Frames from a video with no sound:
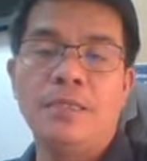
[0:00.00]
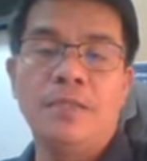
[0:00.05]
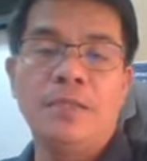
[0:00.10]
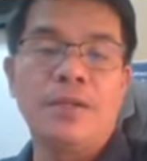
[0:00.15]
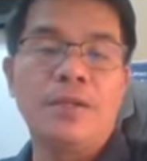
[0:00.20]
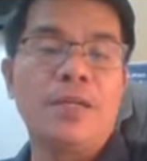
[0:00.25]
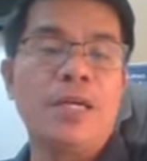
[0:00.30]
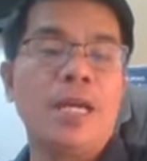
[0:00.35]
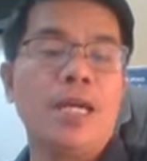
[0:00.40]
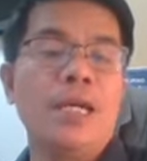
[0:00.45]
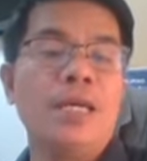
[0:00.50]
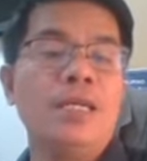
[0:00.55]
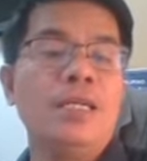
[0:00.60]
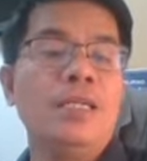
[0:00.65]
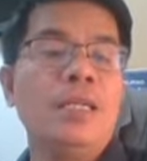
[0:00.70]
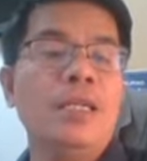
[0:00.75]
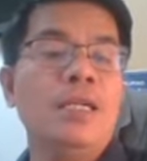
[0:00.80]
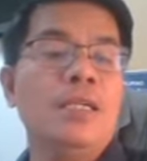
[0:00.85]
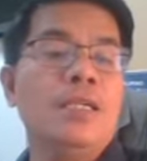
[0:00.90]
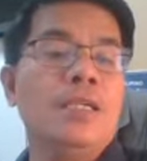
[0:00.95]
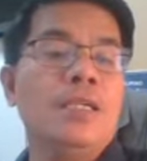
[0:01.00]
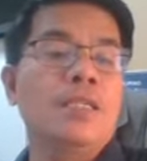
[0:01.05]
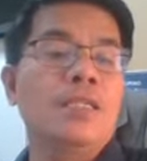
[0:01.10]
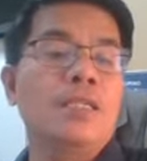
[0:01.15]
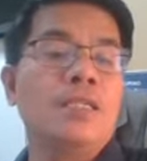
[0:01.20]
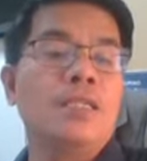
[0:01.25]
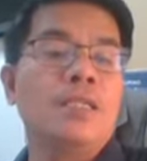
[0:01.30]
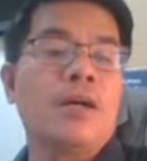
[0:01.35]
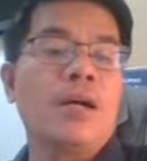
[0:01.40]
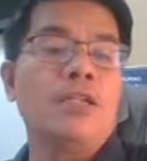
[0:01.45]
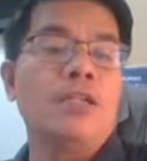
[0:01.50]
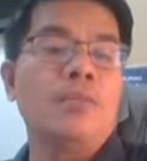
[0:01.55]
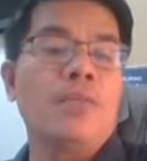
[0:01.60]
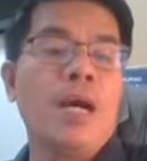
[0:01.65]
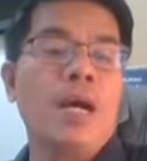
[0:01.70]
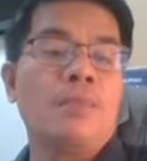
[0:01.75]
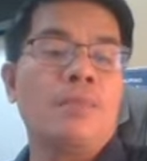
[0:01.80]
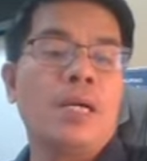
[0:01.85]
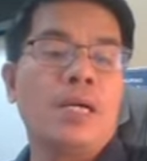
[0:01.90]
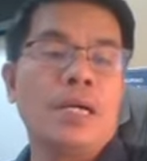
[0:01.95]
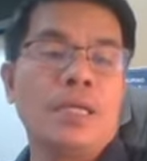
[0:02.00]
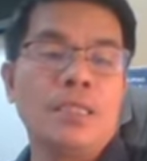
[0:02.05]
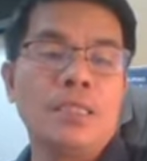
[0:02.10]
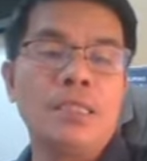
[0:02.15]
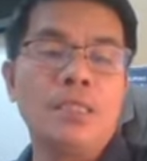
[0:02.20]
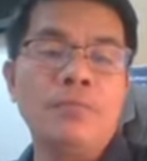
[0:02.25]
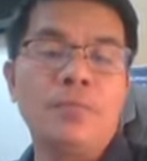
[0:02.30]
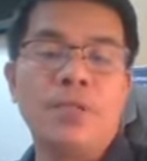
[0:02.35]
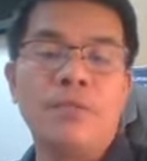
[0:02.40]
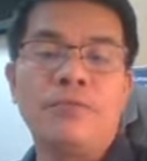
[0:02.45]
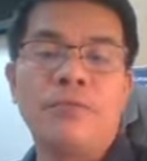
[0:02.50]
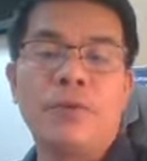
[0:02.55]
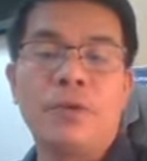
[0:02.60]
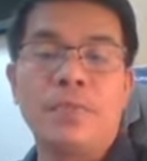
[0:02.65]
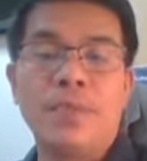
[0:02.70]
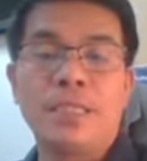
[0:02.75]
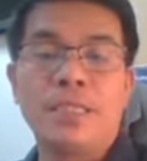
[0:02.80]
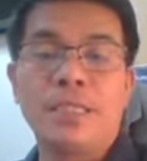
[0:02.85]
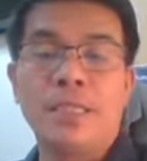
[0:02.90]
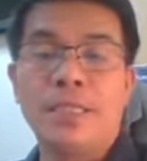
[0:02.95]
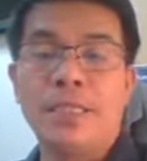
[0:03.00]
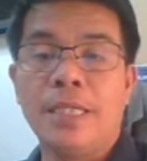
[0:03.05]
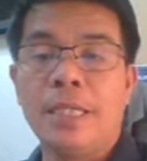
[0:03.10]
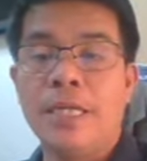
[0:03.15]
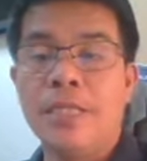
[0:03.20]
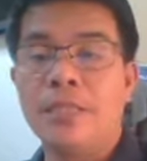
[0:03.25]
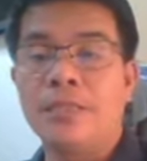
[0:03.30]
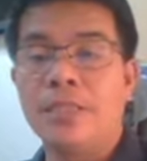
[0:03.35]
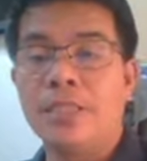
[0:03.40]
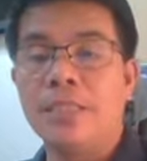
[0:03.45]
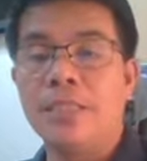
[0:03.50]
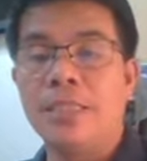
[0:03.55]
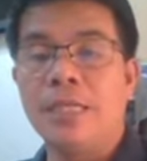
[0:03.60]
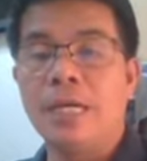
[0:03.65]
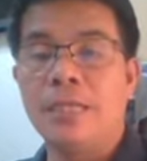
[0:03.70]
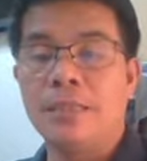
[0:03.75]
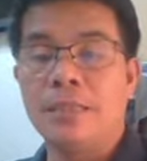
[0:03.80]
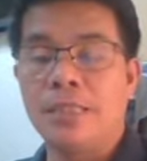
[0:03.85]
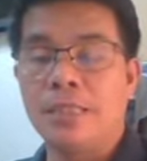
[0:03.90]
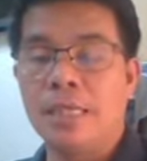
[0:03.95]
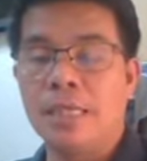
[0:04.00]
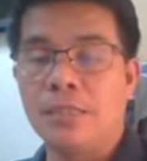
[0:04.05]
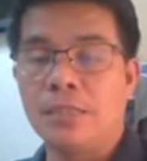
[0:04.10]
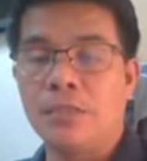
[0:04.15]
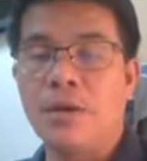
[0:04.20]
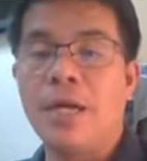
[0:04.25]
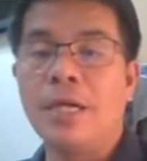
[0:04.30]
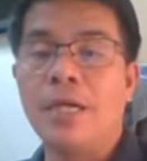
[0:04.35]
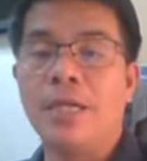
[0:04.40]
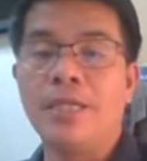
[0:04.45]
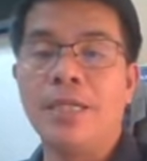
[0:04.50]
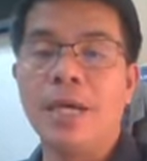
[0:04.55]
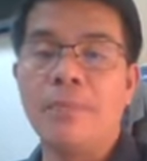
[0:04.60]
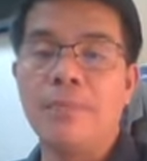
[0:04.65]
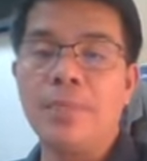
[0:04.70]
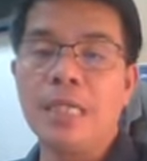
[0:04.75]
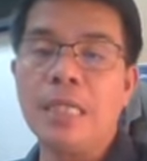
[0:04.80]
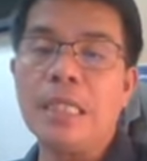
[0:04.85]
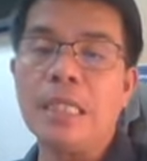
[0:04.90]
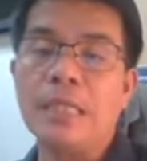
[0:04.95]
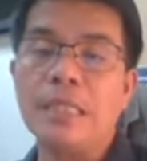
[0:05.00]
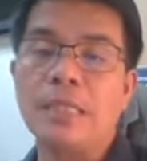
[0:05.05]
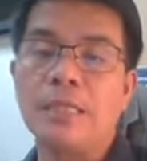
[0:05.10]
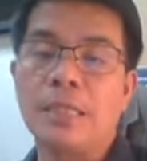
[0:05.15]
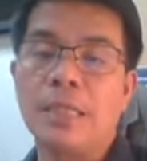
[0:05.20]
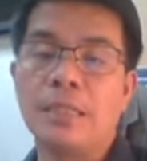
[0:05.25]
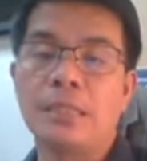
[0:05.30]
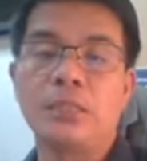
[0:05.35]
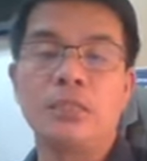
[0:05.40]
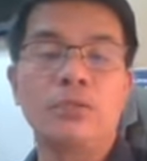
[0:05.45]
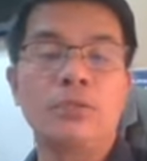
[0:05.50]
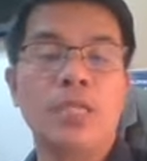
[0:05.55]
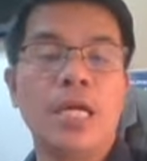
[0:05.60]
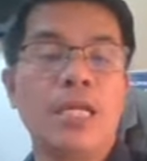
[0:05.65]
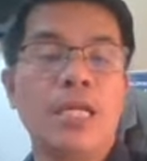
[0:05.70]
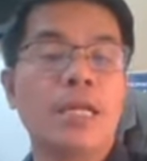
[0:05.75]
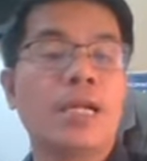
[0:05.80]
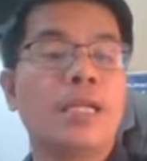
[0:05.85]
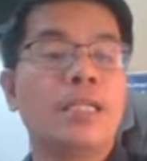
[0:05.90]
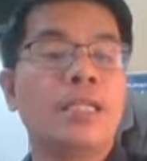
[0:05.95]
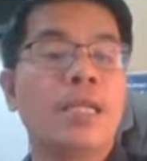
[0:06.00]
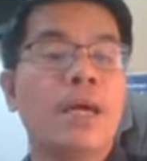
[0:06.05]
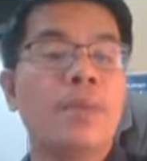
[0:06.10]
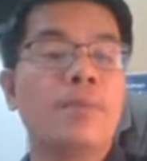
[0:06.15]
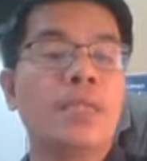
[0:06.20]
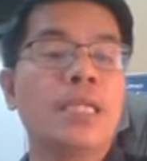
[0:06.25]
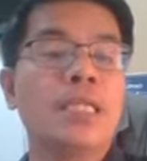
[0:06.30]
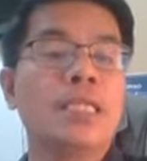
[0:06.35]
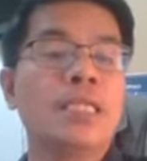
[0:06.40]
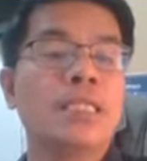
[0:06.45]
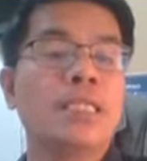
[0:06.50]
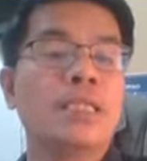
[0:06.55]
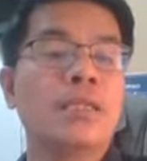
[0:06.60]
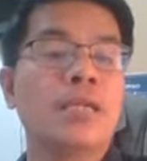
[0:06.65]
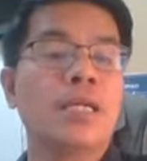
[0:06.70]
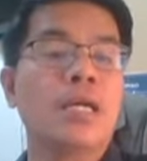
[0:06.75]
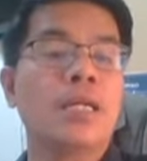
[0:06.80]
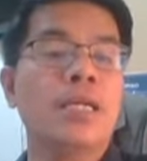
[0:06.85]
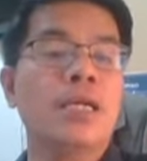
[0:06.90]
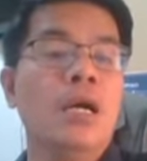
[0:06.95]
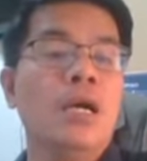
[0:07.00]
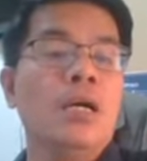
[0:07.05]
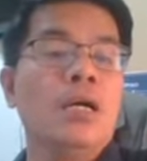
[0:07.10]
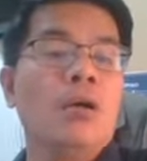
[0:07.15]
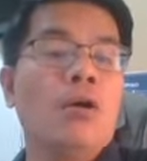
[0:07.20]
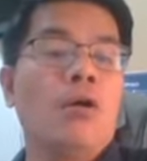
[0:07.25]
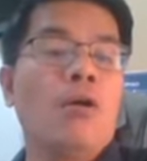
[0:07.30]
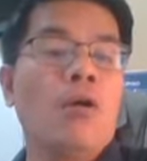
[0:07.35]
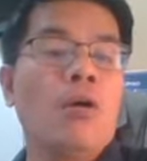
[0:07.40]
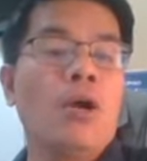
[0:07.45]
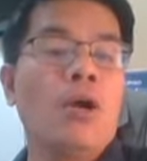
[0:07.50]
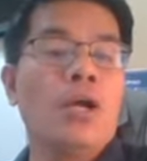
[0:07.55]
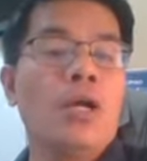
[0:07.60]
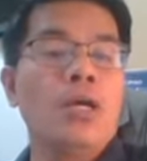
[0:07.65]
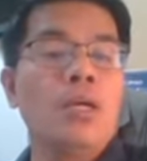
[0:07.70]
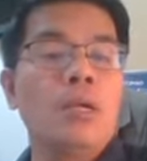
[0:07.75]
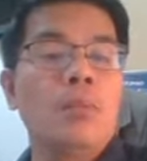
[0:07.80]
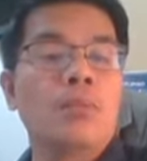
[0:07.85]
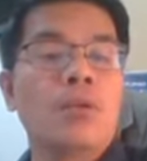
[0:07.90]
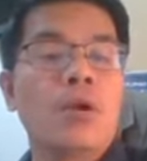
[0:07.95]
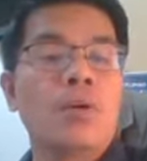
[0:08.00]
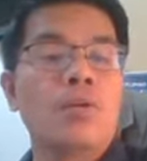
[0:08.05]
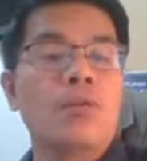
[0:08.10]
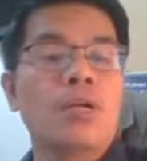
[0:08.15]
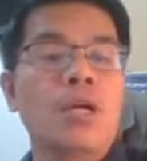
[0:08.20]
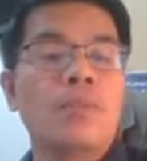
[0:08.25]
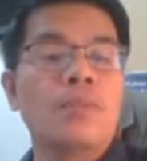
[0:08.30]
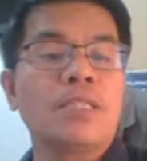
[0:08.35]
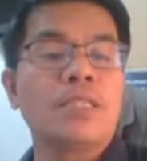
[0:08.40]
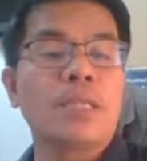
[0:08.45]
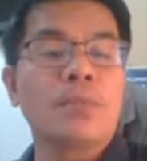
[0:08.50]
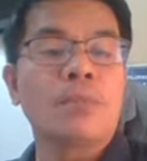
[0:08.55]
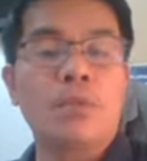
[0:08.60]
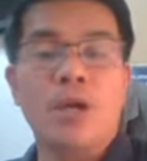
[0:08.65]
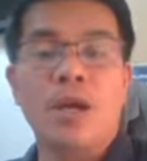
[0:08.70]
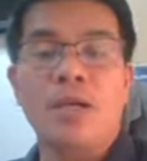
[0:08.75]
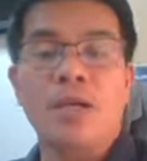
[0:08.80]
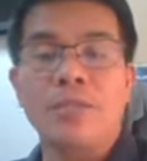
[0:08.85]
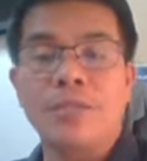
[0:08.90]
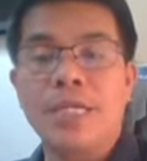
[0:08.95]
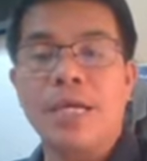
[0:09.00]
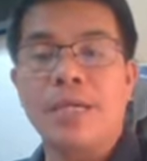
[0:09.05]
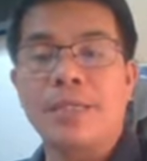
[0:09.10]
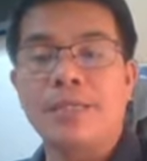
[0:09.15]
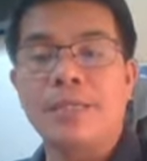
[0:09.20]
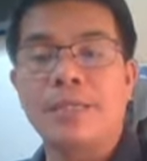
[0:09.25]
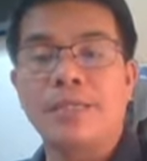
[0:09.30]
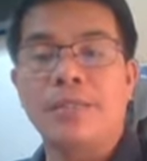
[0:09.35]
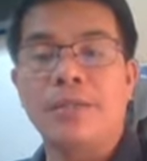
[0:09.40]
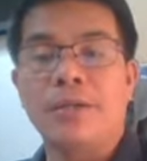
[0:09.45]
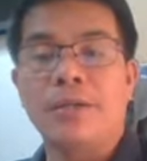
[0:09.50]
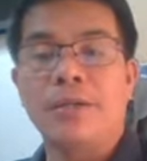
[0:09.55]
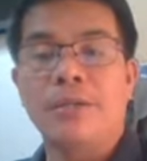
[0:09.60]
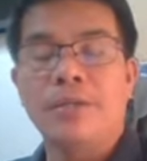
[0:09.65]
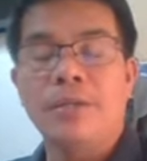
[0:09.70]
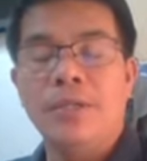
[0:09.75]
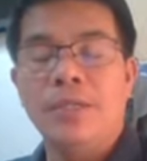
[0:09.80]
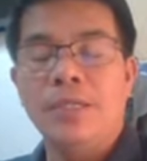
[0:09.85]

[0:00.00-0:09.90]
Okay? So ano ba ang mga key performance indicators natin as to academics, as to non-academics, okay? Or programs and projects, no?